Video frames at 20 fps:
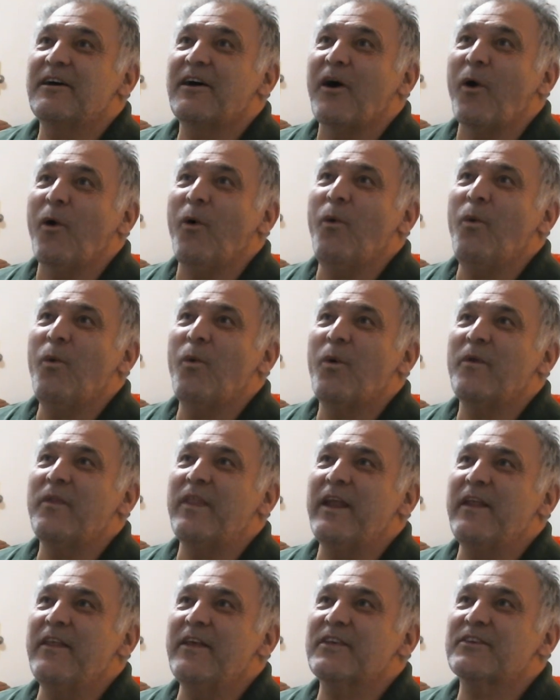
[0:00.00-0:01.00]
Oh, there
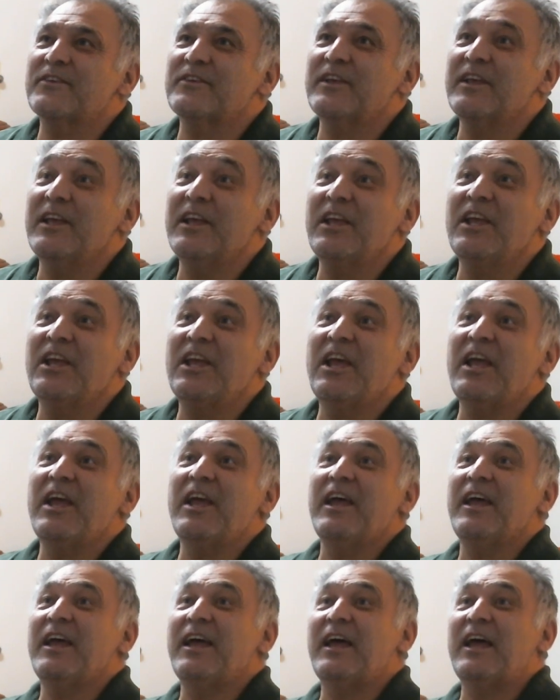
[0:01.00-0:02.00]
it is.
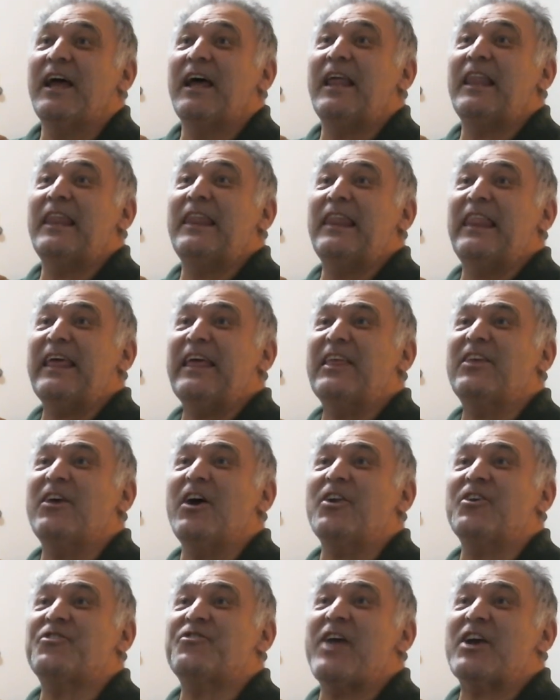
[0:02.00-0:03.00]
Length
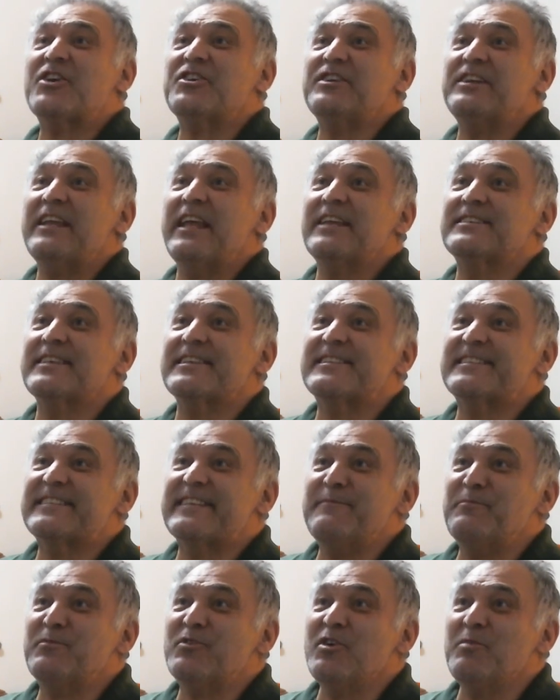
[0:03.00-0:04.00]
contraction is a
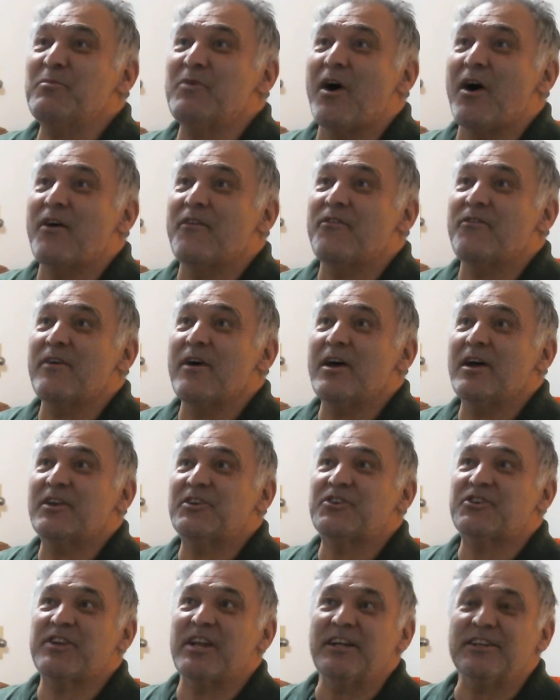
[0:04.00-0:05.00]
symptom of
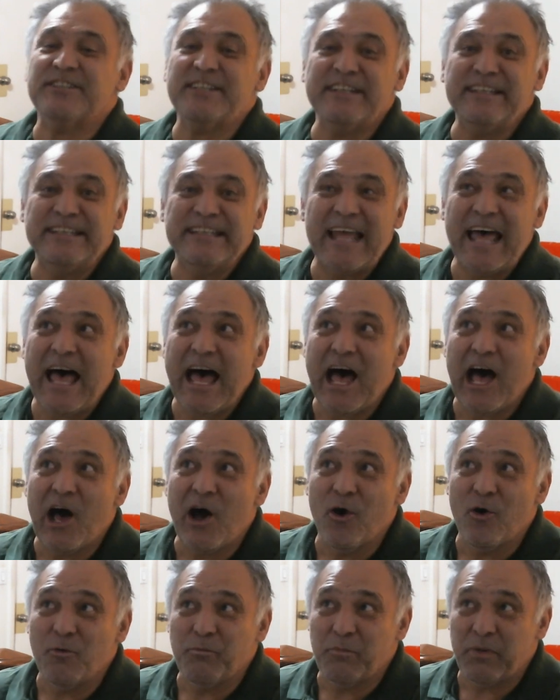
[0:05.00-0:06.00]
tilted
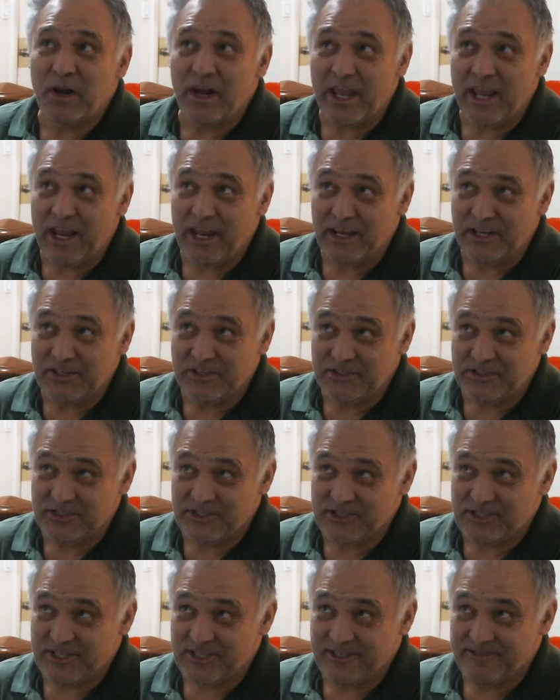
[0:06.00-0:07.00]
now
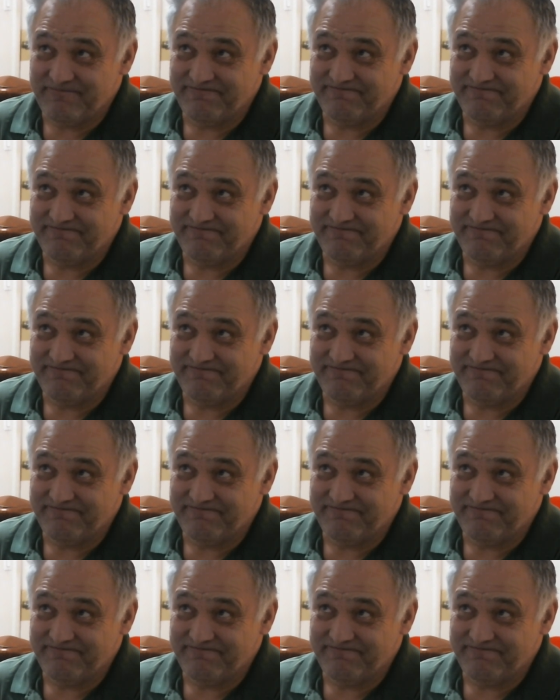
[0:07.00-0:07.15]
planes.